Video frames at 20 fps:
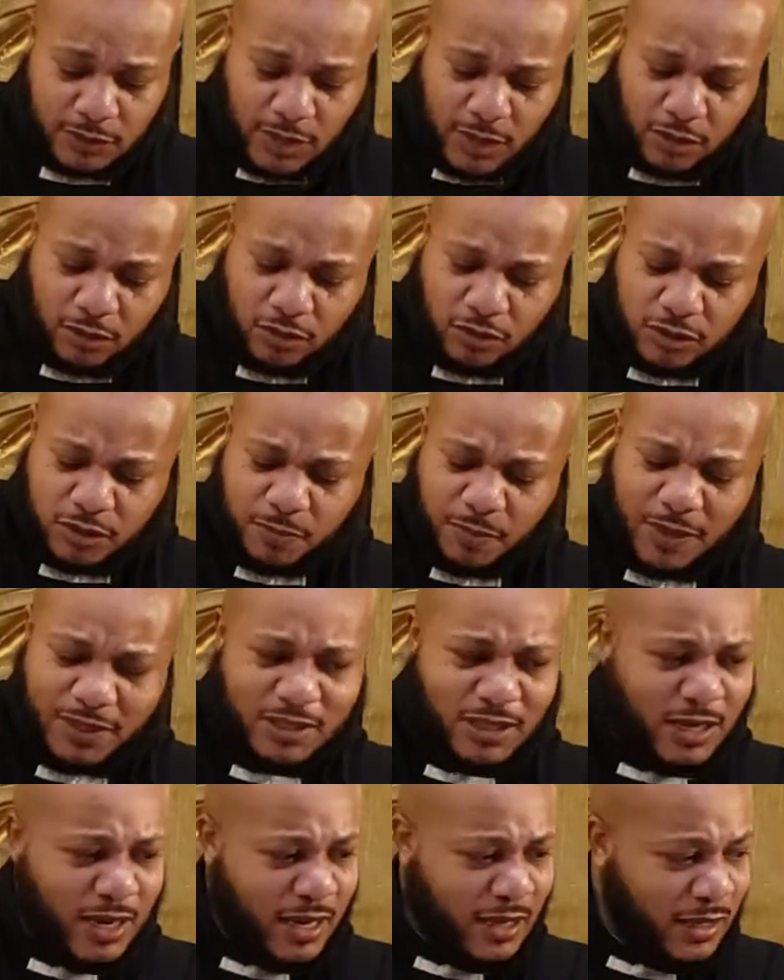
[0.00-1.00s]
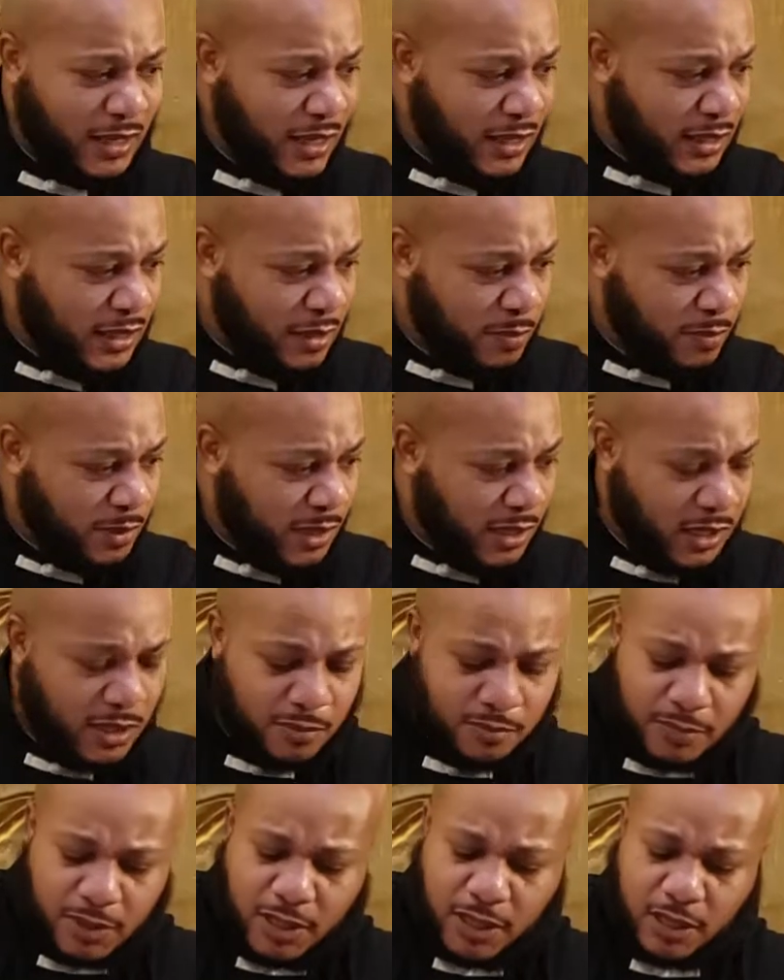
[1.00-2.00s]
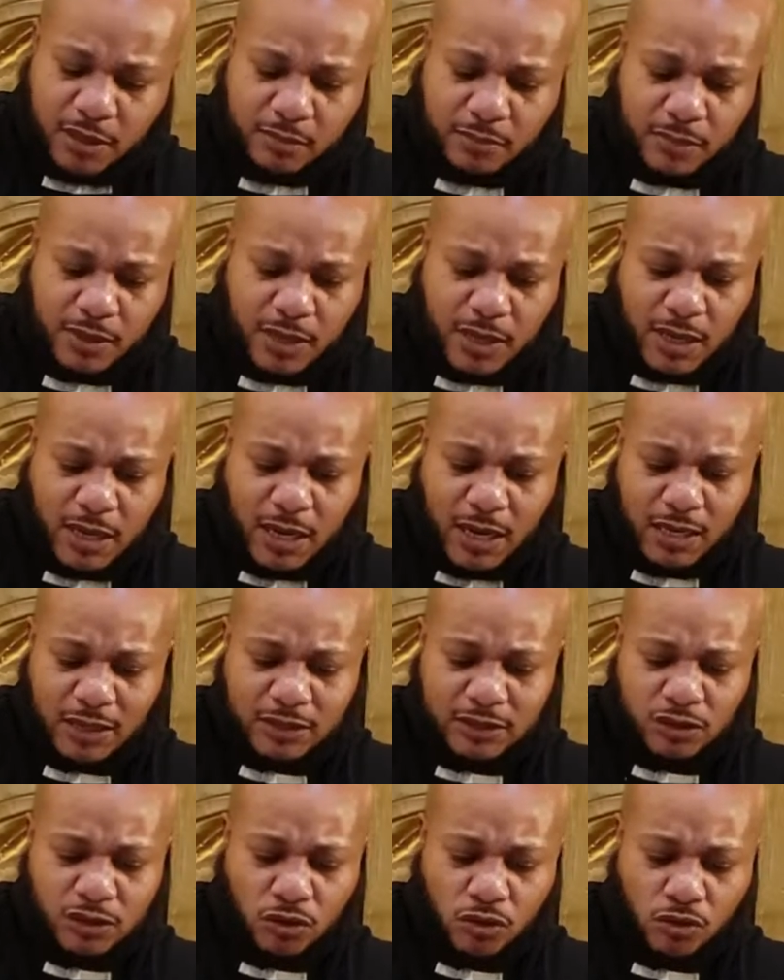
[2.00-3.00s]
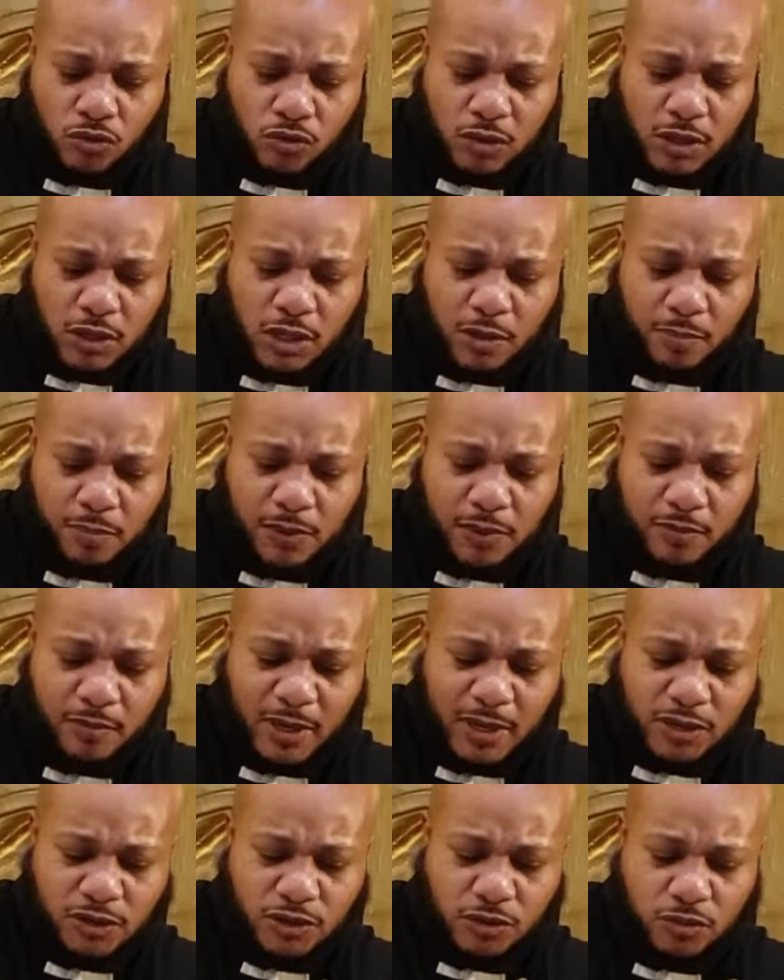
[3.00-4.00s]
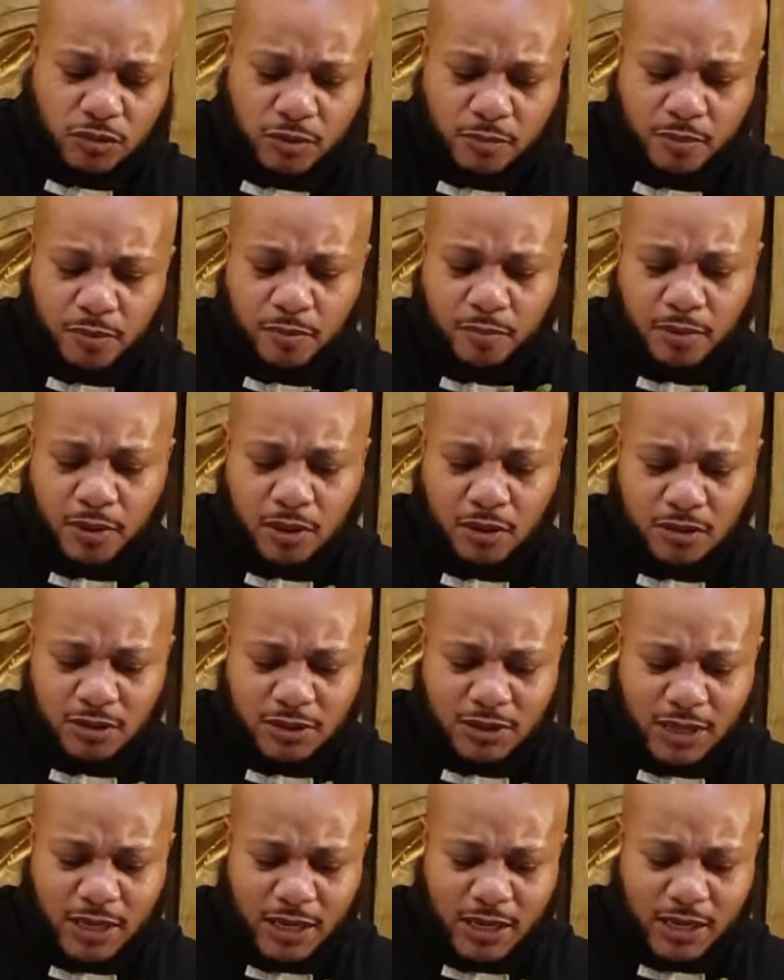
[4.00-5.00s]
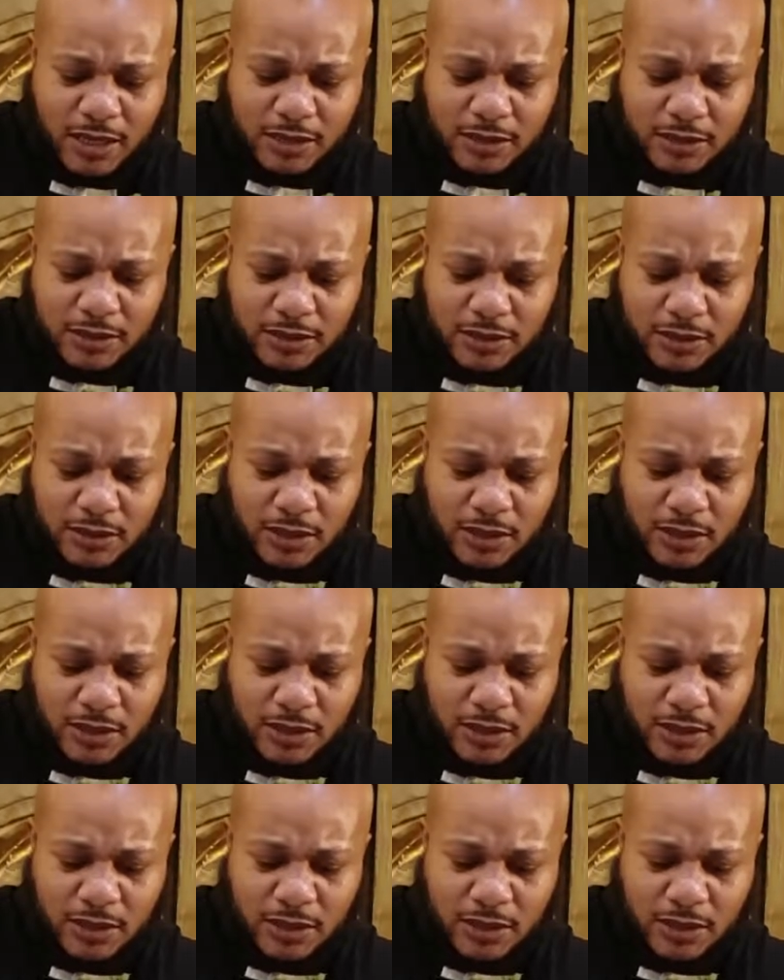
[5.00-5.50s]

know, especially like lately, been hitting me up. I sold a couple of my juniper bonsais.